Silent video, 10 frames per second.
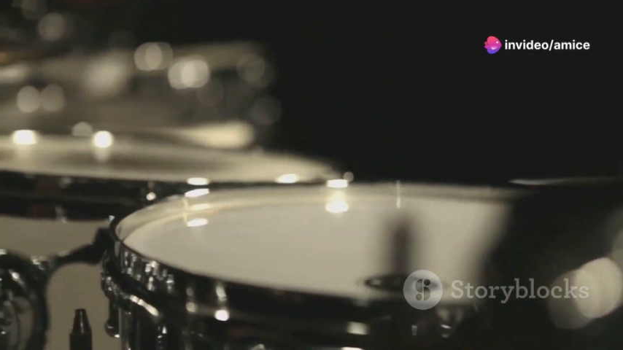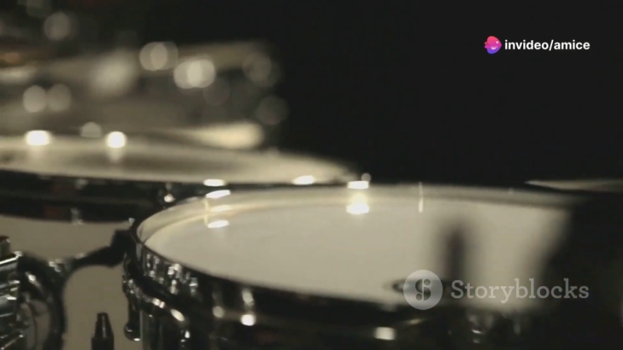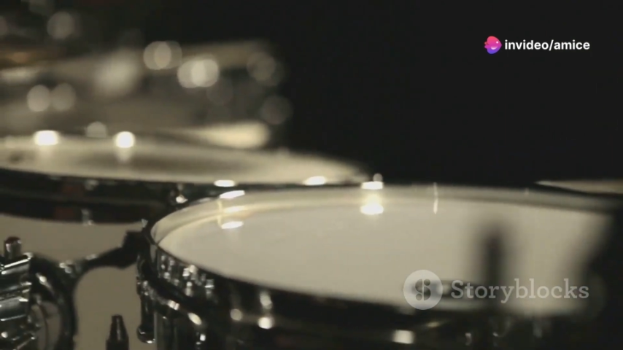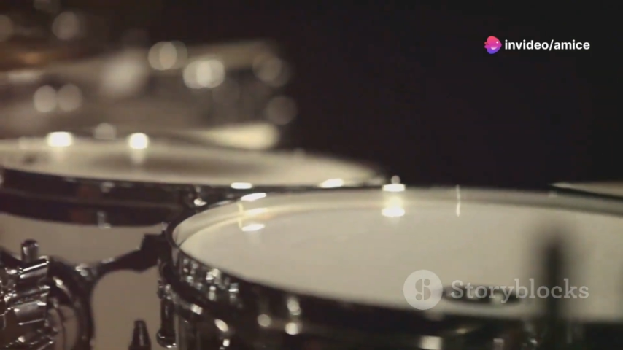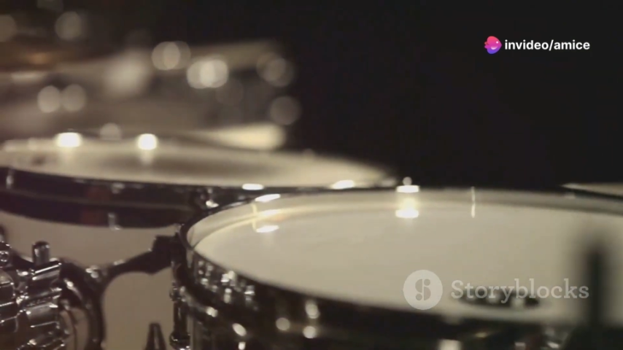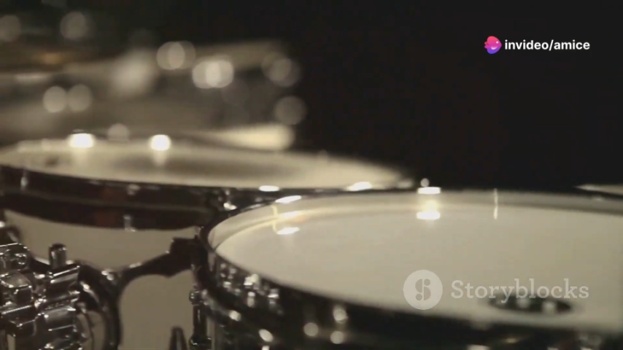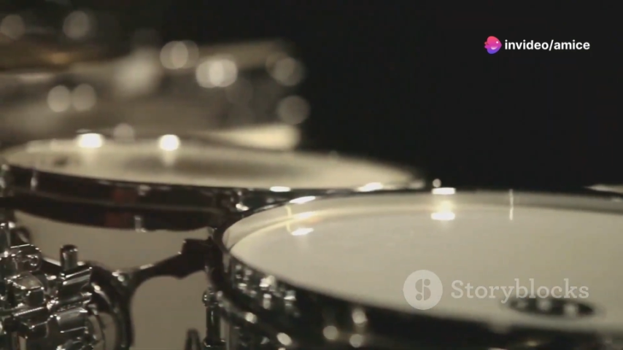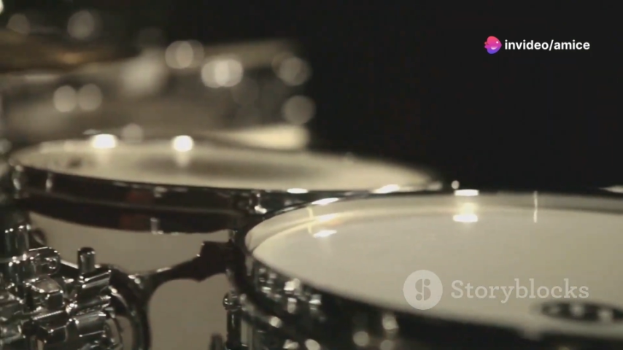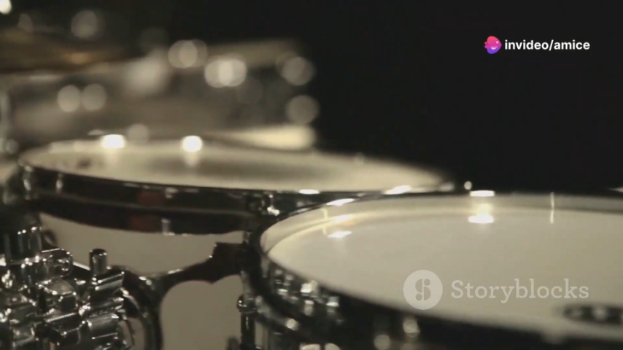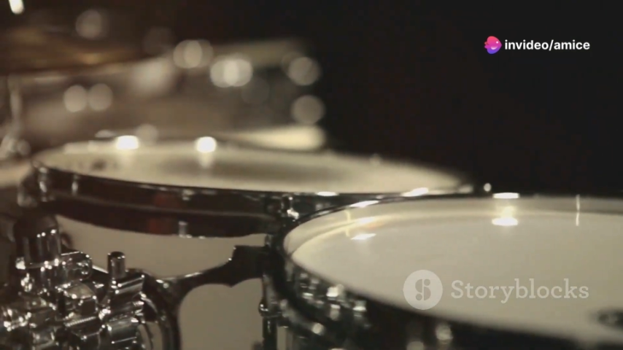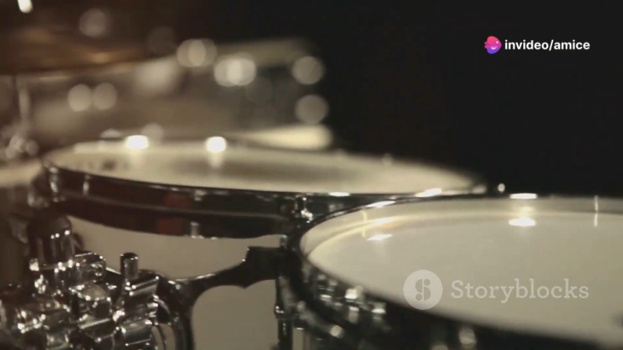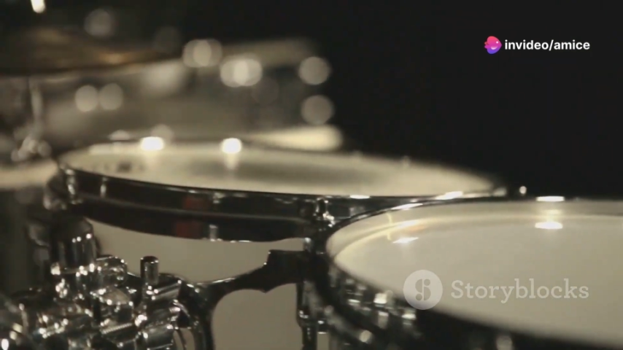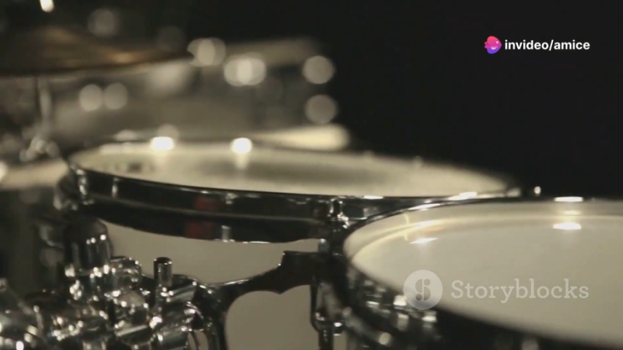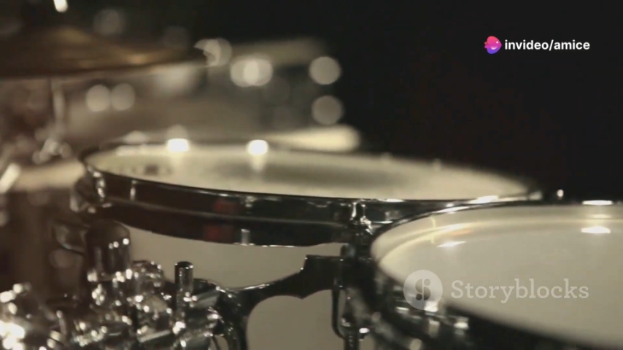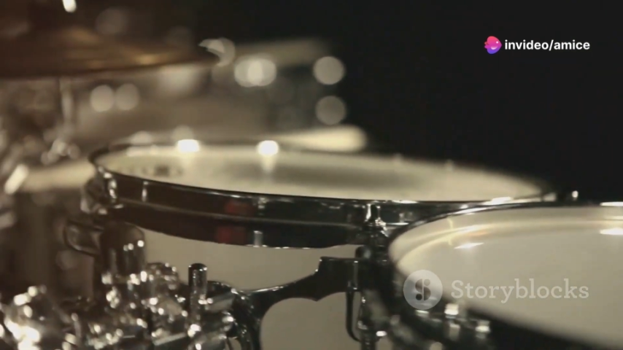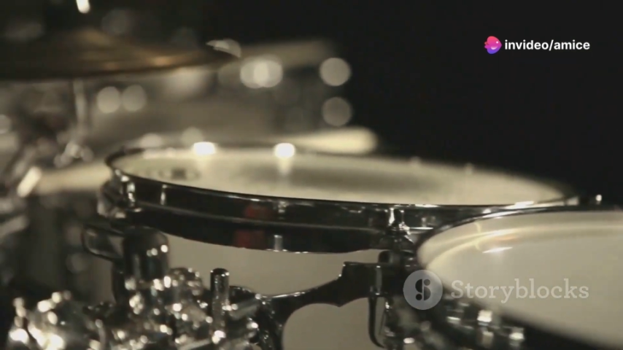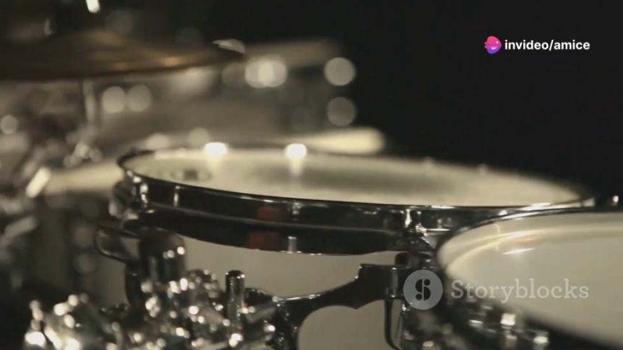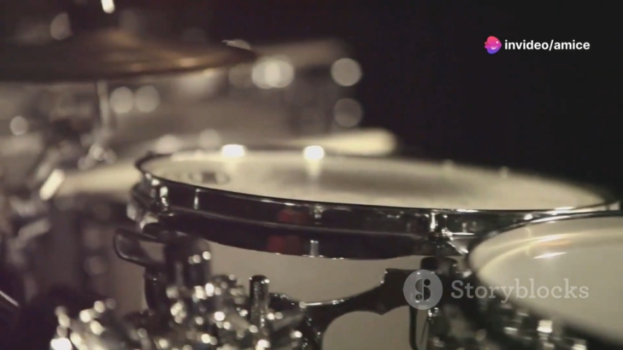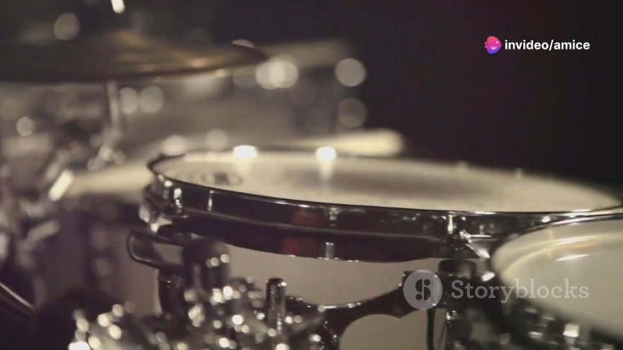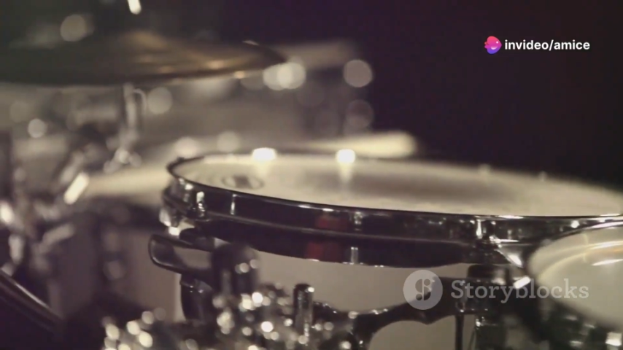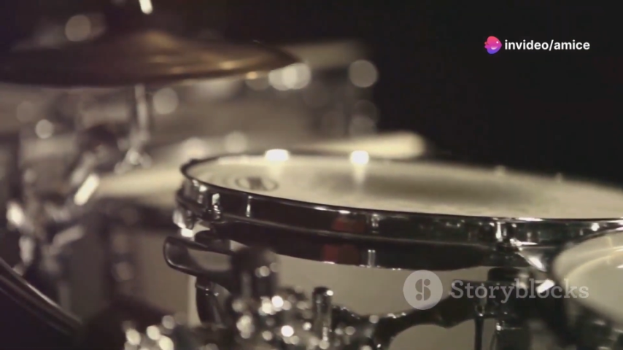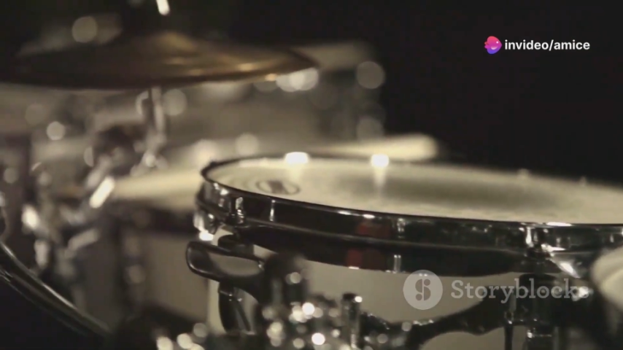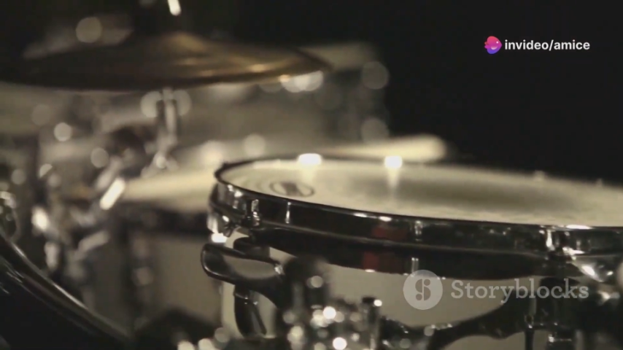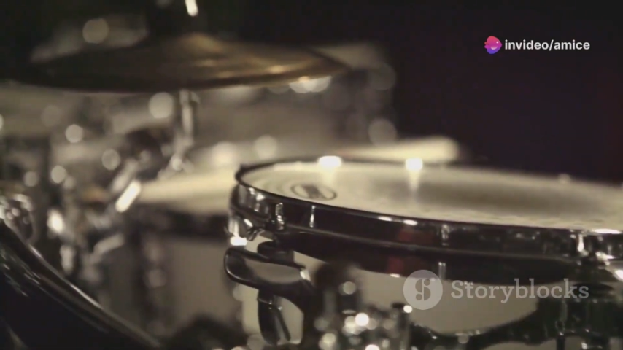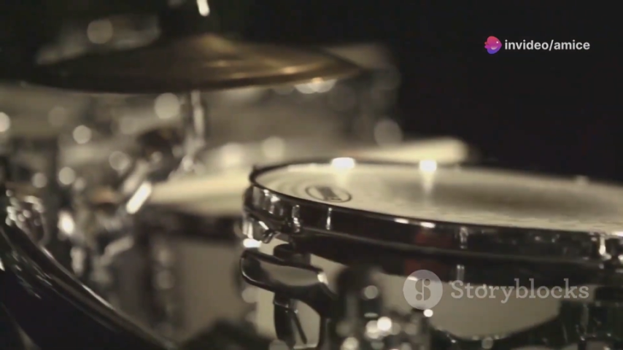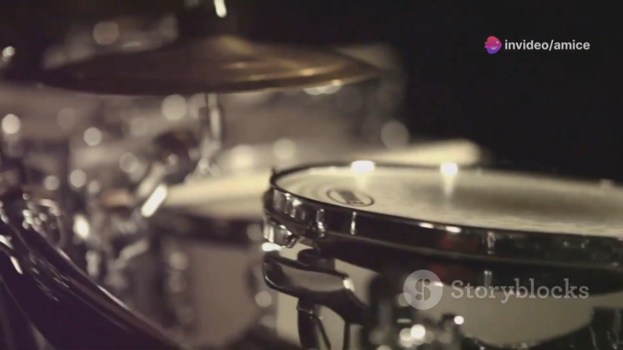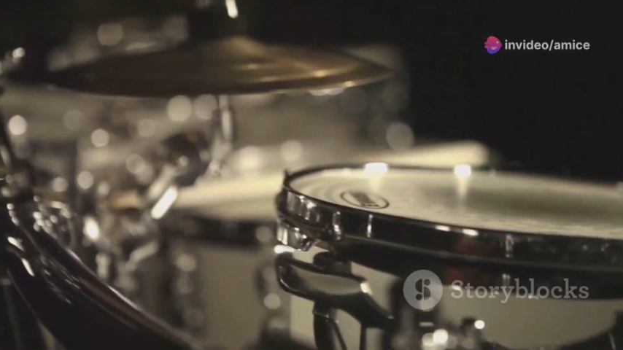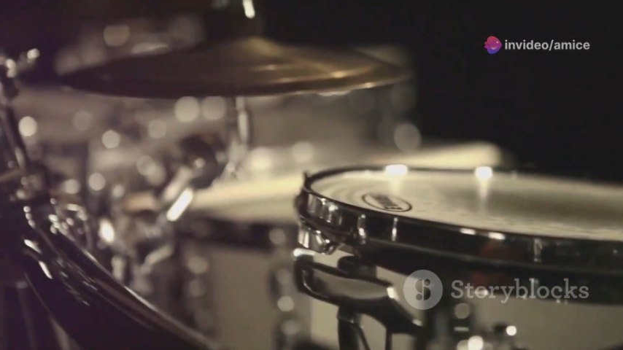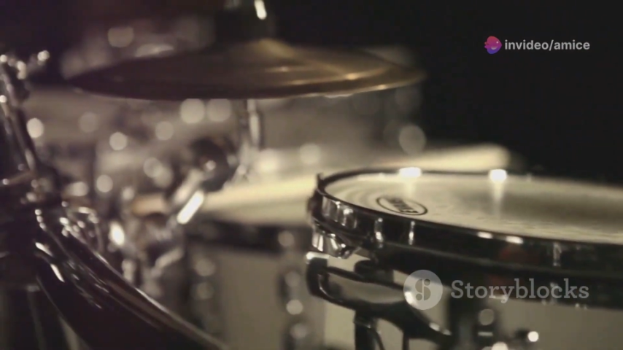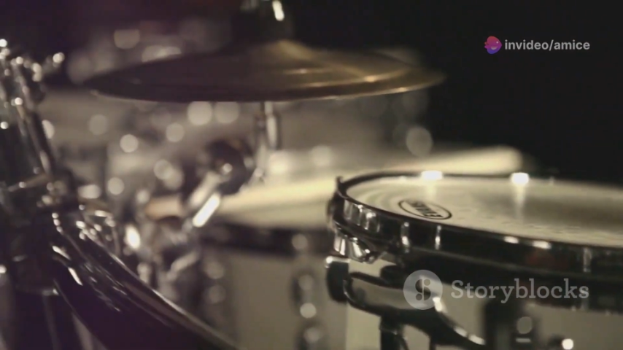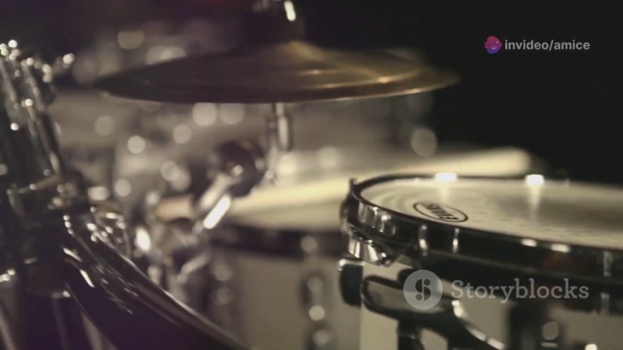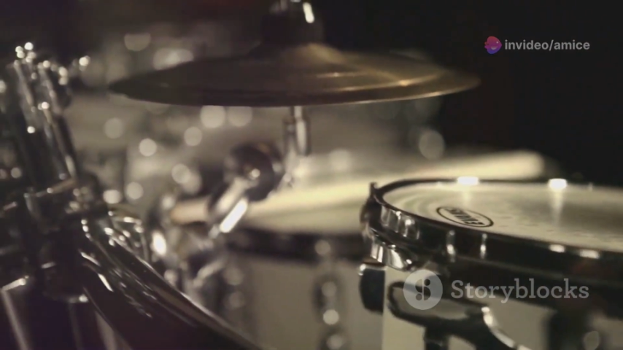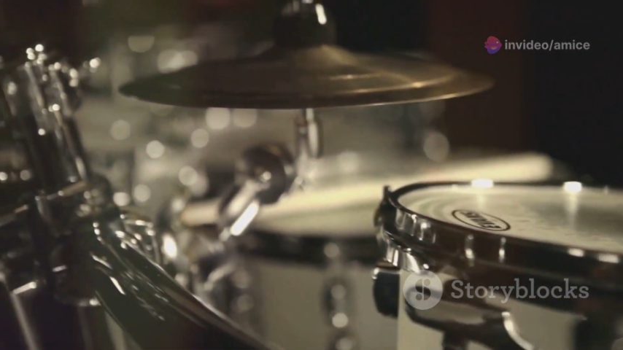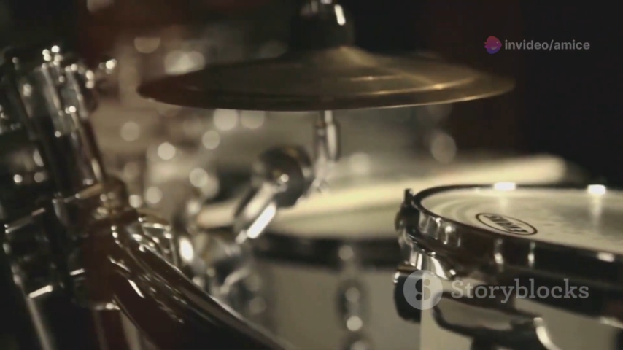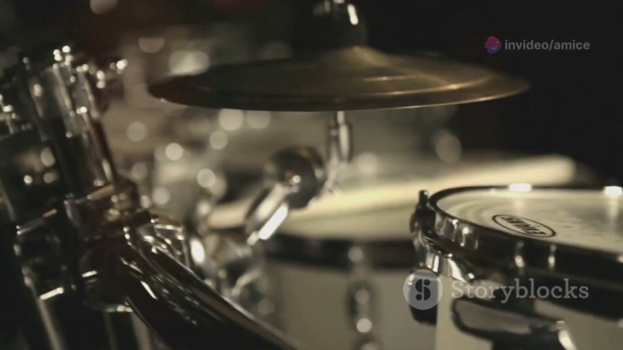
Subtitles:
Nobody's mouth can be seen.